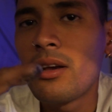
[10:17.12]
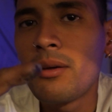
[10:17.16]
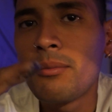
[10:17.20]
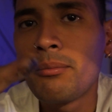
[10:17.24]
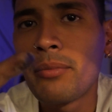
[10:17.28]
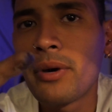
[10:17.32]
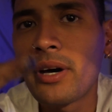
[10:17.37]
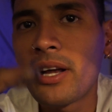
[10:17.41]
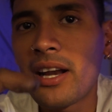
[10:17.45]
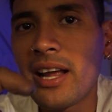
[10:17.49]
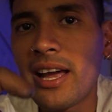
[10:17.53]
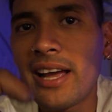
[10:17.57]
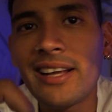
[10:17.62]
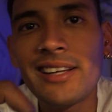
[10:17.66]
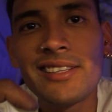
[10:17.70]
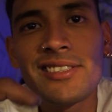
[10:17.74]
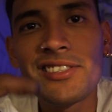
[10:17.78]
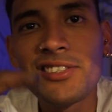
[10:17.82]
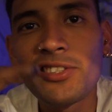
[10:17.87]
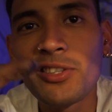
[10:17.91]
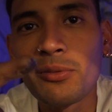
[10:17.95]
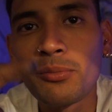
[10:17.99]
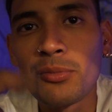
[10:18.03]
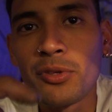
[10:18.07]
But I can
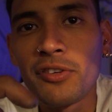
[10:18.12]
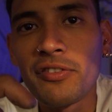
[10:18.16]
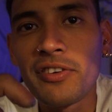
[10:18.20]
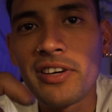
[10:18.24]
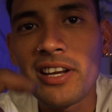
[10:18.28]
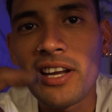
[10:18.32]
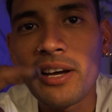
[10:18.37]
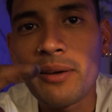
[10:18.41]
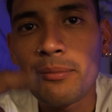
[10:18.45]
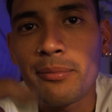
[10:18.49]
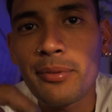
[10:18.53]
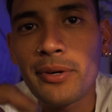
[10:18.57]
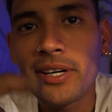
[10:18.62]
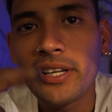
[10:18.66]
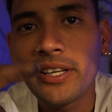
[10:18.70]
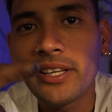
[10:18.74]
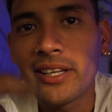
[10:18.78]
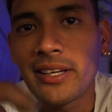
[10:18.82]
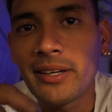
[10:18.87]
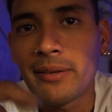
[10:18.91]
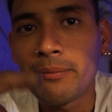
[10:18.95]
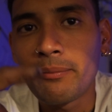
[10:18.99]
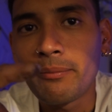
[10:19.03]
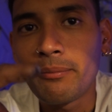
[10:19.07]
still move it. I'm pretty
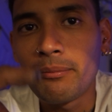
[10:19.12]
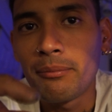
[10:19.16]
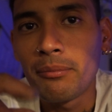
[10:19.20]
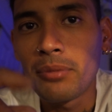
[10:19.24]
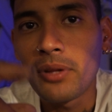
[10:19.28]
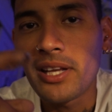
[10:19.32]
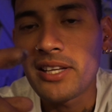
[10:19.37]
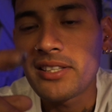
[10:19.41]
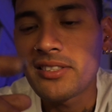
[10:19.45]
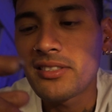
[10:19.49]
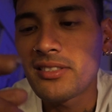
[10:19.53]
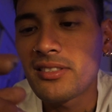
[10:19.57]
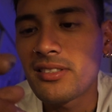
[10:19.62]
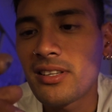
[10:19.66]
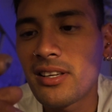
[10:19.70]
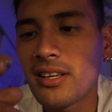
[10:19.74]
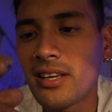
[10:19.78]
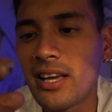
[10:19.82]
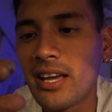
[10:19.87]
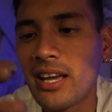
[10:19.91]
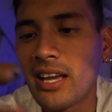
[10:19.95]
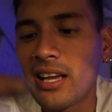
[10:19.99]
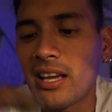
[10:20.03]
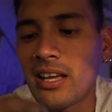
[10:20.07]
blessed,
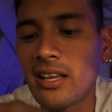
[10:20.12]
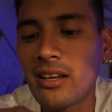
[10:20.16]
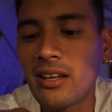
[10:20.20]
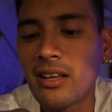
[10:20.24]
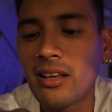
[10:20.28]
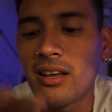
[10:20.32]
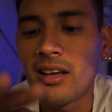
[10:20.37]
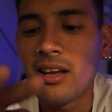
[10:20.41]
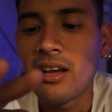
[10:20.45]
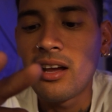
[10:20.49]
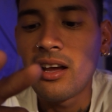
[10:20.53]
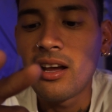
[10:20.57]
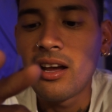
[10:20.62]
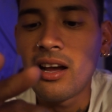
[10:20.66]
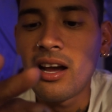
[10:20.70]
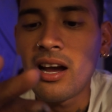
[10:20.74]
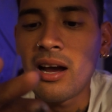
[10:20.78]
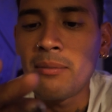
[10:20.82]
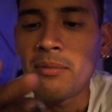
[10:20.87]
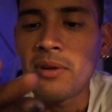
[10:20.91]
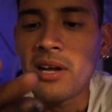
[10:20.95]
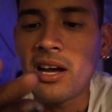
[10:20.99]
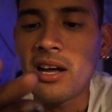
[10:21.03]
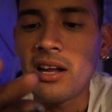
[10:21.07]
and
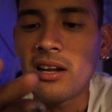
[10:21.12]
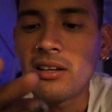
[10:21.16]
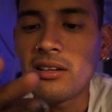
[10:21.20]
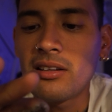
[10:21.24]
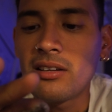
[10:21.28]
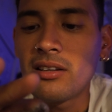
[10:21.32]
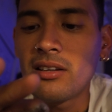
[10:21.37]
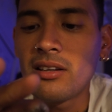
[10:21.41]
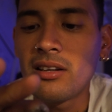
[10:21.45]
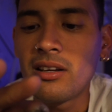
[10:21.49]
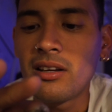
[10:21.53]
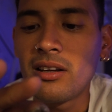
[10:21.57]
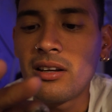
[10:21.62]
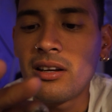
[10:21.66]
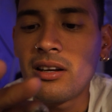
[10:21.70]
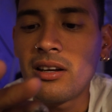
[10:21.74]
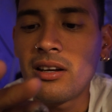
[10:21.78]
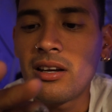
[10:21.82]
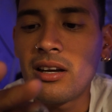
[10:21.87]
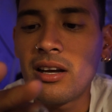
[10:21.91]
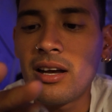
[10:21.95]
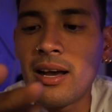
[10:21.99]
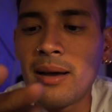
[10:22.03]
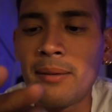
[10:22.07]
I'm not
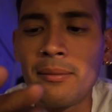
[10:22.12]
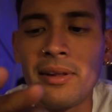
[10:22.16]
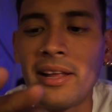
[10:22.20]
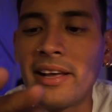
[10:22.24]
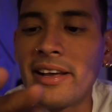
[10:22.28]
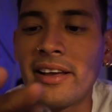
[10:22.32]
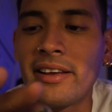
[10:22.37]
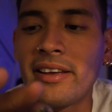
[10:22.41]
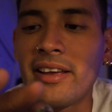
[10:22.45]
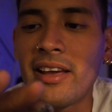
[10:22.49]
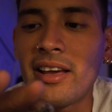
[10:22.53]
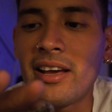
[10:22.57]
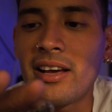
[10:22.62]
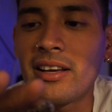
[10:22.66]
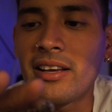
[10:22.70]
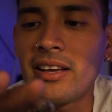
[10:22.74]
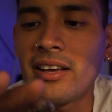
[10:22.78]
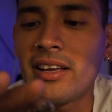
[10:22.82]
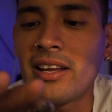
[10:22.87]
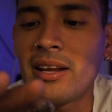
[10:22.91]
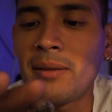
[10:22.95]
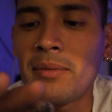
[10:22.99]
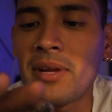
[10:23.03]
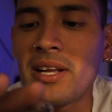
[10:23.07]
like
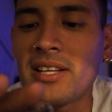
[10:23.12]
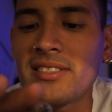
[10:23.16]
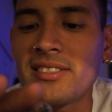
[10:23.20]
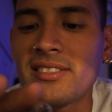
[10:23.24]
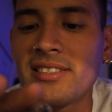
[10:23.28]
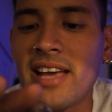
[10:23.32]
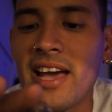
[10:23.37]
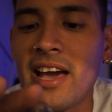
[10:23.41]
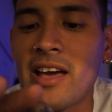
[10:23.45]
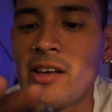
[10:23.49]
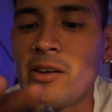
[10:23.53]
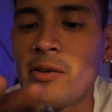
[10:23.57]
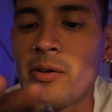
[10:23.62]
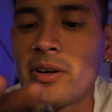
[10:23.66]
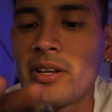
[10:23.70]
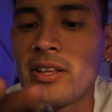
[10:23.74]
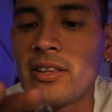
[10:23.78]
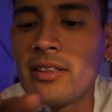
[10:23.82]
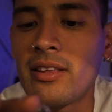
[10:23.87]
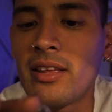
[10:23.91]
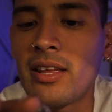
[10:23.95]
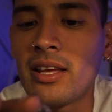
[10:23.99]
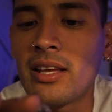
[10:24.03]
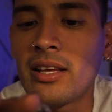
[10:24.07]
again I'm not sad or
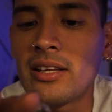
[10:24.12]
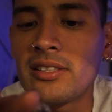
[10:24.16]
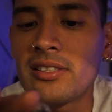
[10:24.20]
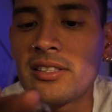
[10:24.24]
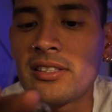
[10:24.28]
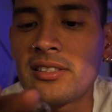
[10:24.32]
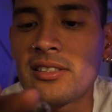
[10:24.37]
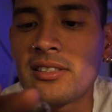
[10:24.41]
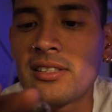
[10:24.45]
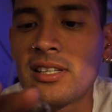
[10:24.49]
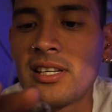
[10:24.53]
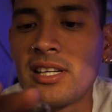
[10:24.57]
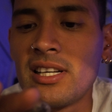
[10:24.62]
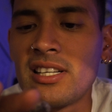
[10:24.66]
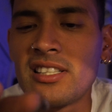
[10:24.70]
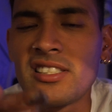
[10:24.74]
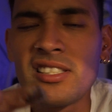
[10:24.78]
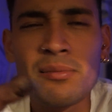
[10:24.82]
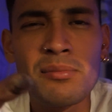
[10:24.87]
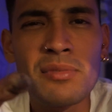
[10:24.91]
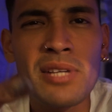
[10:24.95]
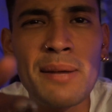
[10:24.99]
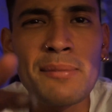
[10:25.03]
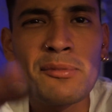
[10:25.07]
anything. It's just
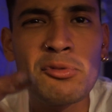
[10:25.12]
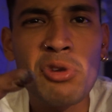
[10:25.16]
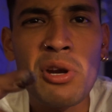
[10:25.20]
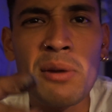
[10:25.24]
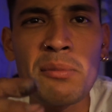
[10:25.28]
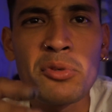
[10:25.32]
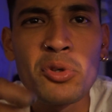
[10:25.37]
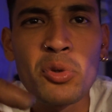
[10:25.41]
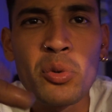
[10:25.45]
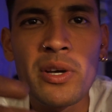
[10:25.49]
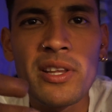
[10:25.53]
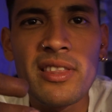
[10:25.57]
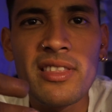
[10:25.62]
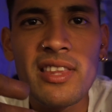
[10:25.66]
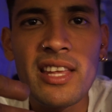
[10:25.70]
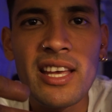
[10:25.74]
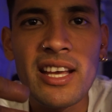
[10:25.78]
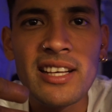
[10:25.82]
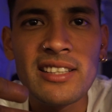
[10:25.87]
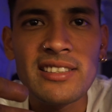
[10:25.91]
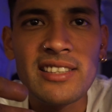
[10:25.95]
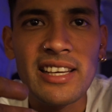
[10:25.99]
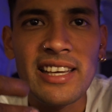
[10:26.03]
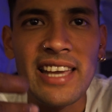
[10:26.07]
sometimes when I'm doing
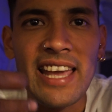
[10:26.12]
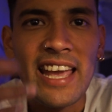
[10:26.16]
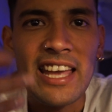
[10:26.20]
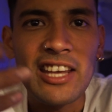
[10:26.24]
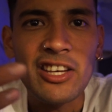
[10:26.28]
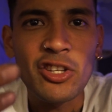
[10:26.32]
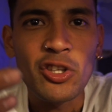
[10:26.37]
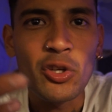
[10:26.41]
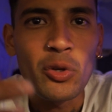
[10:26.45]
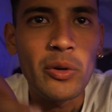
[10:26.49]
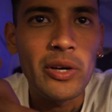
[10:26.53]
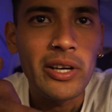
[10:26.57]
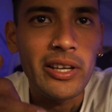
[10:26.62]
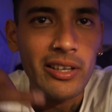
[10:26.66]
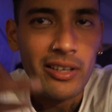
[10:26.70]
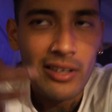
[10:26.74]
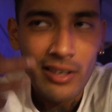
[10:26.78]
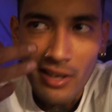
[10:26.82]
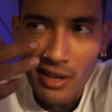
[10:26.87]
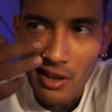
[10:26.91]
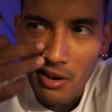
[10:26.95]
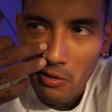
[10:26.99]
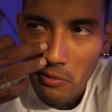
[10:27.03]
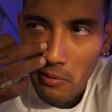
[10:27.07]
things I can't do it,
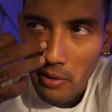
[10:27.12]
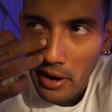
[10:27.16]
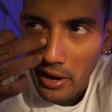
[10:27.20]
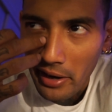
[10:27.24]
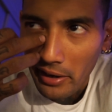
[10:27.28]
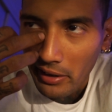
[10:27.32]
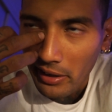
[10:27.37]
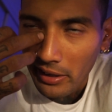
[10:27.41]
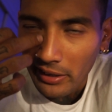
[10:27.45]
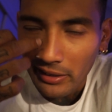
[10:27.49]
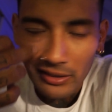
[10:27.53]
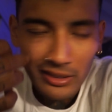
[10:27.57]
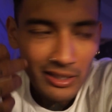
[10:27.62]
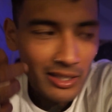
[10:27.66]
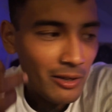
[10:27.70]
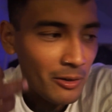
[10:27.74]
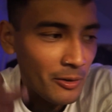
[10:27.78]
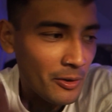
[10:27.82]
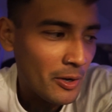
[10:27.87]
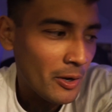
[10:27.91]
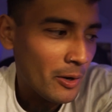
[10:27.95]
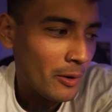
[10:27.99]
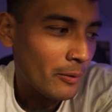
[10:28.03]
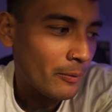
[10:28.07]
right? Like I
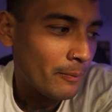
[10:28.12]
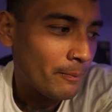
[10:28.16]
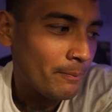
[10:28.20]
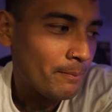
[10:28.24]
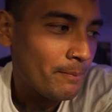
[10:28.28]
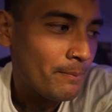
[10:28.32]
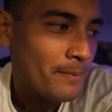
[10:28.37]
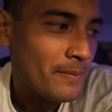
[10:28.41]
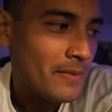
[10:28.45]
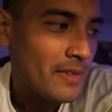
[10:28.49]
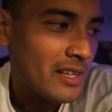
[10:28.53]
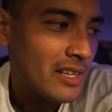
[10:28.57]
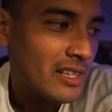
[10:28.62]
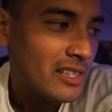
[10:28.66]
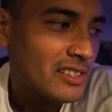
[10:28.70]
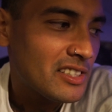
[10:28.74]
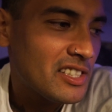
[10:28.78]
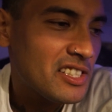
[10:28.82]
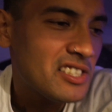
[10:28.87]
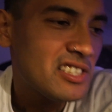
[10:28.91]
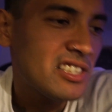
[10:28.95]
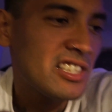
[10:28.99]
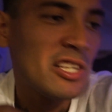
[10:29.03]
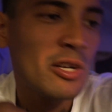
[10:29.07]
don't know,
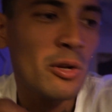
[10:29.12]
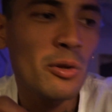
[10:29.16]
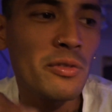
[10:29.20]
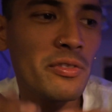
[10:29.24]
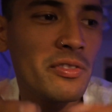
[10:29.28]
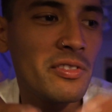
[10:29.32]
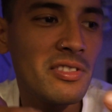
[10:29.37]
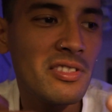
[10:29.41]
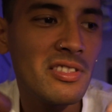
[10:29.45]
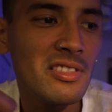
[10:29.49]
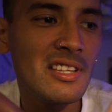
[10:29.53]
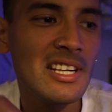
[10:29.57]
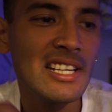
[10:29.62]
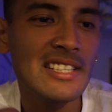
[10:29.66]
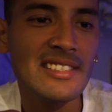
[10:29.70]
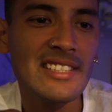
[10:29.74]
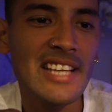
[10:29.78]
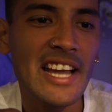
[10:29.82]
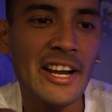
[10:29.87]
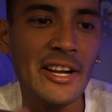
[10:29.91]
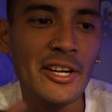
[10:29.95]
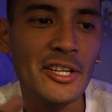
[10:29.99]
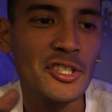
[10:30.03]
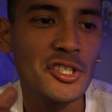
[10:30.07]
just little, not
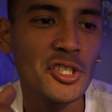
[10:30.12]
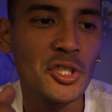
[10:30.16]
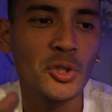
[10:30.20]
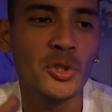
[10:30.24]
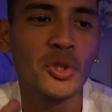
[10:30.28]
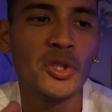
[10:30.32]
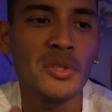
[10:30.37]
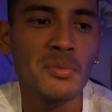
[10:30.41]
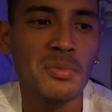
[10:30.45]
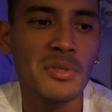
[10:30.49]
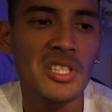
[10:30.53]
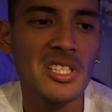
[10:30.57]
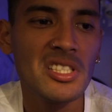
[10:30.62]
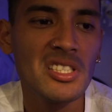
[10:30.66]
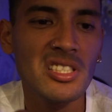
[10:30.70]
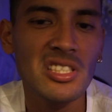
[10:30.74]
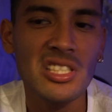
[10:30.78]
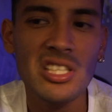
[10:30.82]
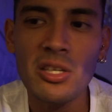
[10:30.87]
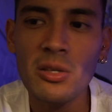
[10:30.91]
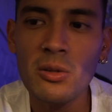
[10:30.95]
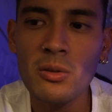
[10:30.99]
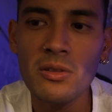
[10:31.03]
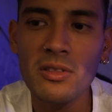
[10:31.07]
tie your shoes, but just
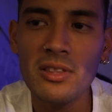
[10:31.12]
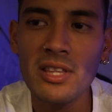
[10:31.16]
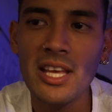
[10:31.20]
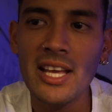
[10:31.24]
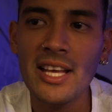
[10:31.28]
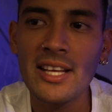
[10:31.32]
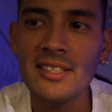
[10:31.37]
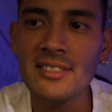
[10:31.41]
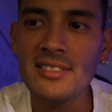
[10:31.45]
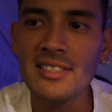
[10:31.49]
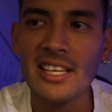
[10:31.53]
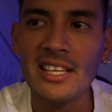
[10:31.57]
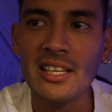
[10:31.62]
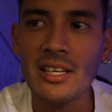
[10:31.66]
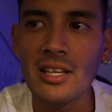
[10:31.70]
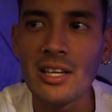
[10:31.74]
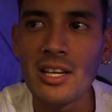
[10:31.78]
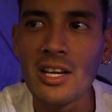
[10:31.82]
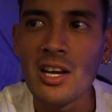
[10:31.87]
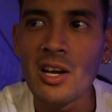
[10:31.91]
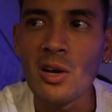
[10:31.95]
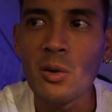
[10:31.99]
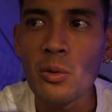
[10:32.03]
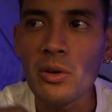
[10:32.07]
little things like
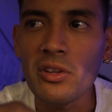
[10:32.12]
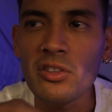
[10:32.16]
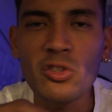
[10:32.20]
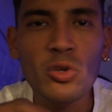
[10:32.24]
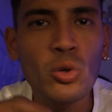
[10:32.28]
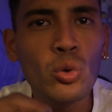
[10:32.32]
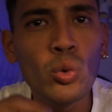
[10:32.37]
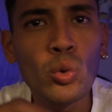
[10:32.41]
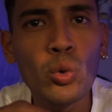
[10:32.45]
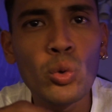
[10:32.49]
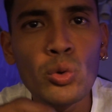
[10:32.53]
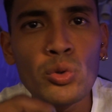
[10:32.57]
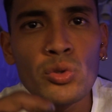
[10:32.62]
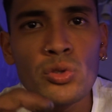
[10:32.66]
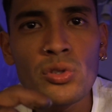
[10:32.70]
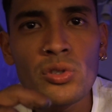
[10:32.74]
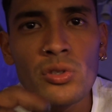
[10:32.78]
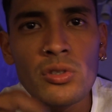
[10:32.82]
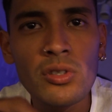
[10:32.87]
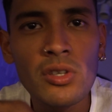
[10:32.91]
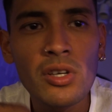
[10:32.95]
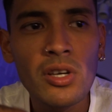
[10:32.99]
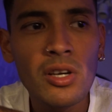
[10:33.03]
with tools,